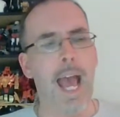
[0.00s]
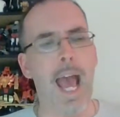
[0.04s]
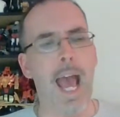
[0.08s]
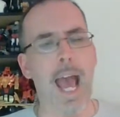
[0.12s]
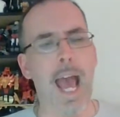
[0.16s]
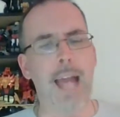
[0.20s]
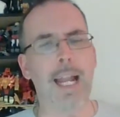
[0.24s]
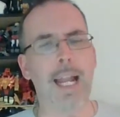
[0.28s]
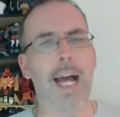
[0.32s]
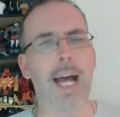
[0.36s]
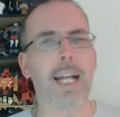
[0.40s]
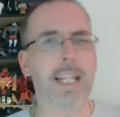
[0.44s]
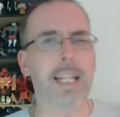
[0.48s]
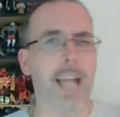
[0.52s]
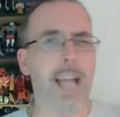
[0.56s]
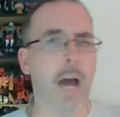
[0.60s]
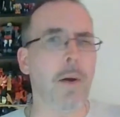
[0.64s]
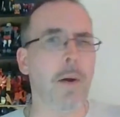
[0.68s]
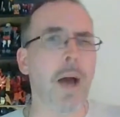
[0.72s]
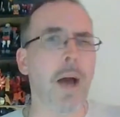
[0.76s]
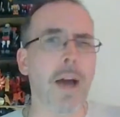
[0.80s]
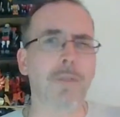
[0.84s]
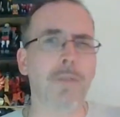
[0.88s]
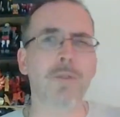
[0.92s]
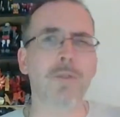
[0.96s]
And I now
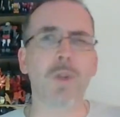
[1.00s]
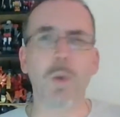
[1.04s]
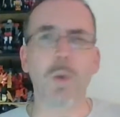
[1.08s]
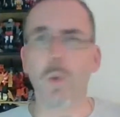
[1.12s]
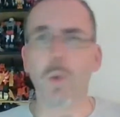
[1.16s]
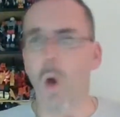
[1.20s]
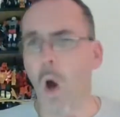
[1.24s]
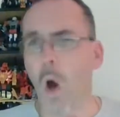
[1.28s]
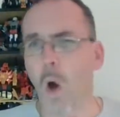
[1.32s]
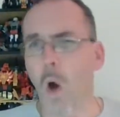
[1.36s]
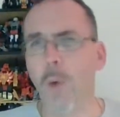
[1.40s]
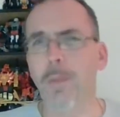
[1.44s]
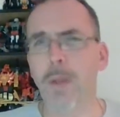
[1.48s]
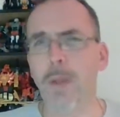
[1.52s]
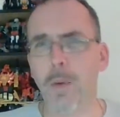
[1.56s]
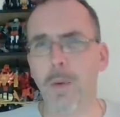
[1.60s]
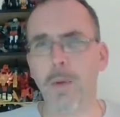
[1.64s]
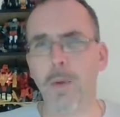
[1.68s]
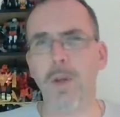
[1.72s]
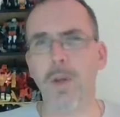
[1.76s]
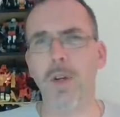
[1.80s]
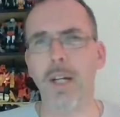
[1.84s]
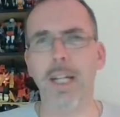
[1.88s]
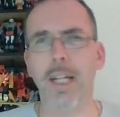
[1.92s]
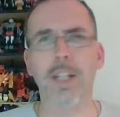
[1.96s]
have new hope that
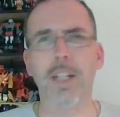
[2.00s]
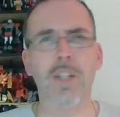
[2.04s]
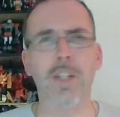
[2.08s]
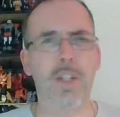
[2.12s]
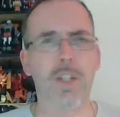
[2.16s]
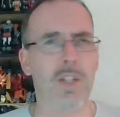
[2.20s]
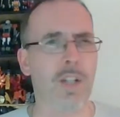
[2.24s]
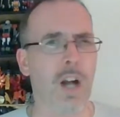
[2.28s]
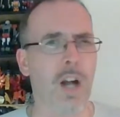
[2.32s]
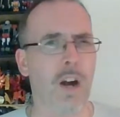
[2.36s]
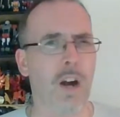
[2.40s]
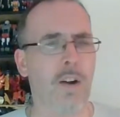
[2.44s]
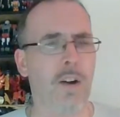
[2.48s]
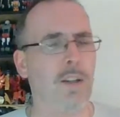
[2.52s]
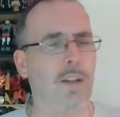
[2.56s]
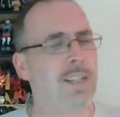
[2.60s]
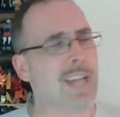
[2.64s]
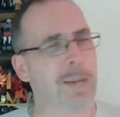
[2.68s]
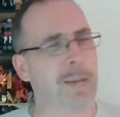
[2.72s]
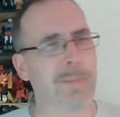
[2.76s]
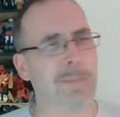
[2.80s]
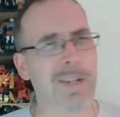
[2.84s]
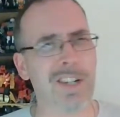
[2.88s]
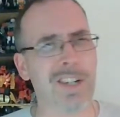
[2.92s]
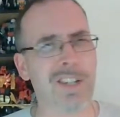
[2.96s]
we're going to get Snarl.
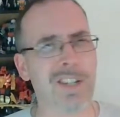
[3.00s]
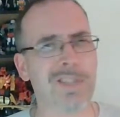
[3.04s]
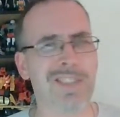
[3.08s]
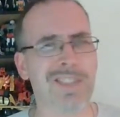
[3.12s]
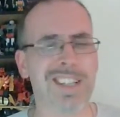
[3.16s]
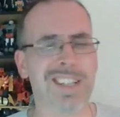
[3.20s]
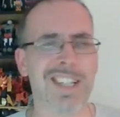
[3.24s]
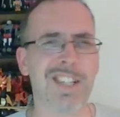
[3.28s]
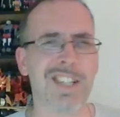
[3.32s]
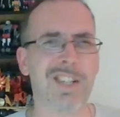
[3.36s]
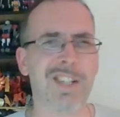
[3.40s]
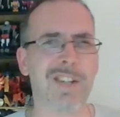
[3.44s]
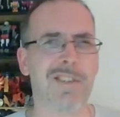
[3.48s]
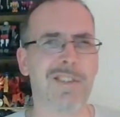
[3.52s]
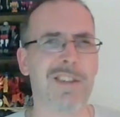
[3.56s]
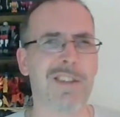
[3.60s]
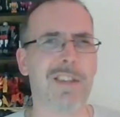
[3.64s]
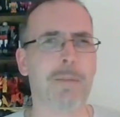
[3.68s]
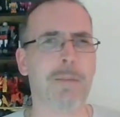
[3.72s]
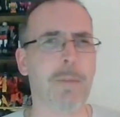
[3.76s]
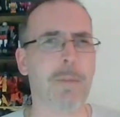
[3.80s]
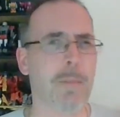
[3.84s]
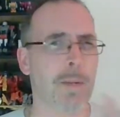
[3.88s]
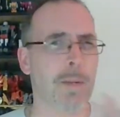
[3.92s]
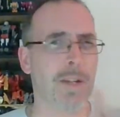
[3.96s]
Not because of a listing or
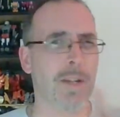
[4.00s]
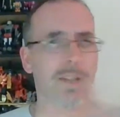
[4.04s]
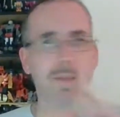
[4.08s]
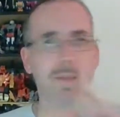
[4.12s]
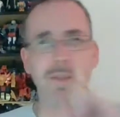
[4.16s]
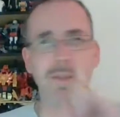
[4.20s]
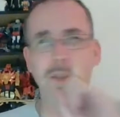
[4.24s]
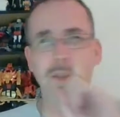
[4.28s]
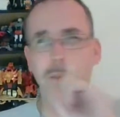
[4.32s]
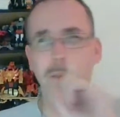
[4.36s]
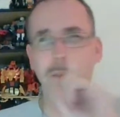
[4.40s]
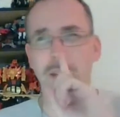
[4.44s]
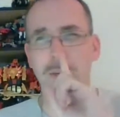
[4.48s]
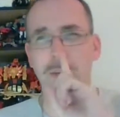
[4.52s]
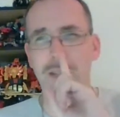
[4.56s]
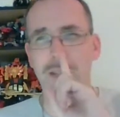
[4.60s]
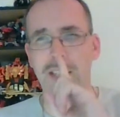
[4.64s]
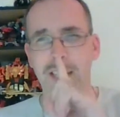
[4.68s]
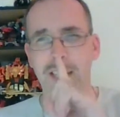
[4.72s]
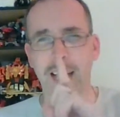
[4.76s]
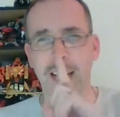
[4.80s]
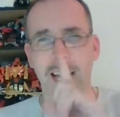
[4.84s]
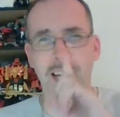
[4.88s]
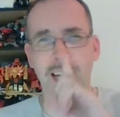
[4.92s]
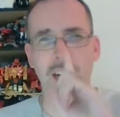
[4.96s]
anything, but because of something that
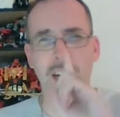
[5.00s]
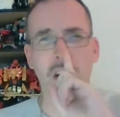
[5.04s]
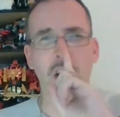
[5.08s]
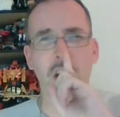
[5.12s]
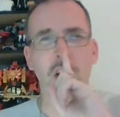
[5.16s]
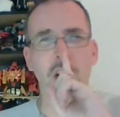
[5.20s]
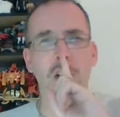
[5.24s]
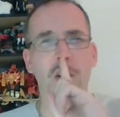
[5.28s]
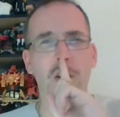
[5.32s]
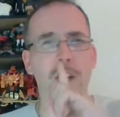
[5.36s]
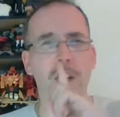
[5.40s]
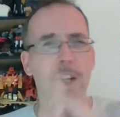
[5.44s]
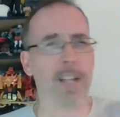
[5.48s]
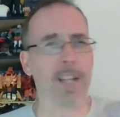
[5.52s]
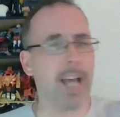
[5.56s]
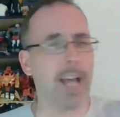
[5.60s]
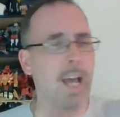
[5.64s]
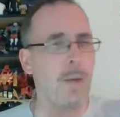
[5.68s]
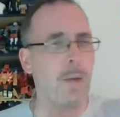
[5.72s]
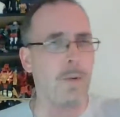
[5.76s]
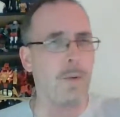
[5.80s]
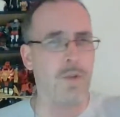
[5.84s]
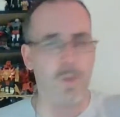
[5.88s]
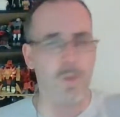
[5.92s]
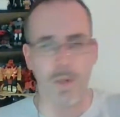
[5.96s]
was said
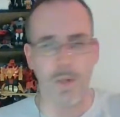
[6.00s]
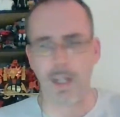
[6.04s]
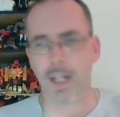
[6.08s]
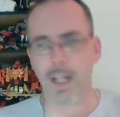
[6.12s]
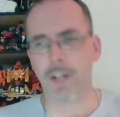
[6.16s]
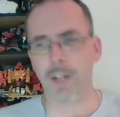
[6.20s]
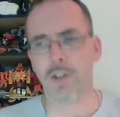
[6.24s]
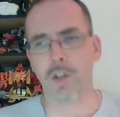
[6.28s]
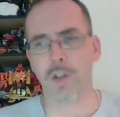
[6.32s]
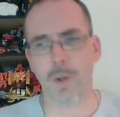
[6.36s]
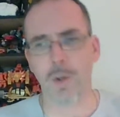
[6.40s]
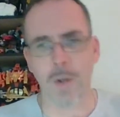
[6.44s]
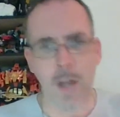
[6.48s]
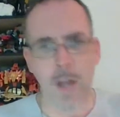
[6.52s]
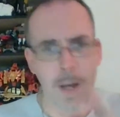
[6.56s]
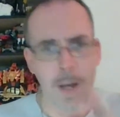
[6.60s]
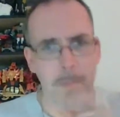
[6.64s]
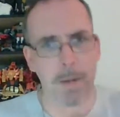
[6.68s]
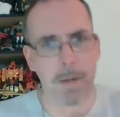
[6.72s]
today, which we'll get to.